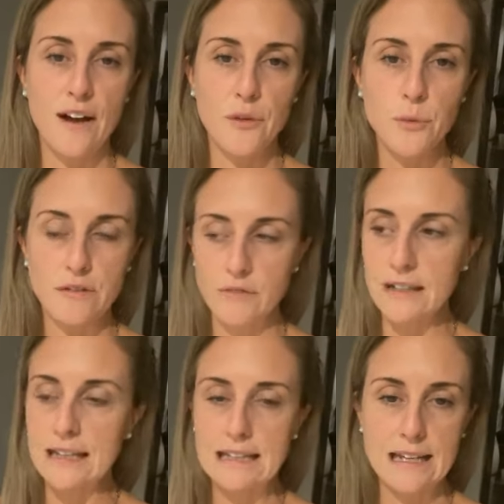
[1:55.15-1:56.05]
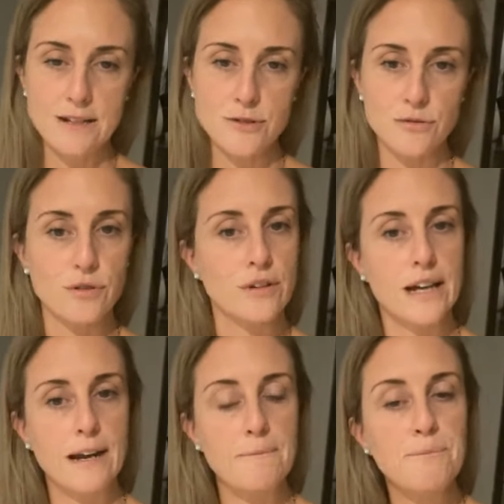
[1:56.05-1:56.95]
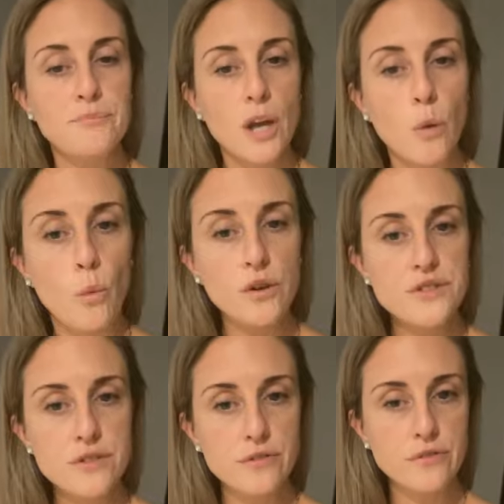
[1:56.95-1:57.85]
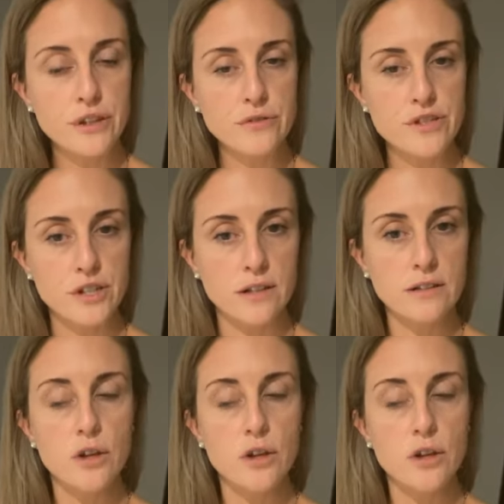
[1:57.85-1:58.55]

that we really get to create what's the future,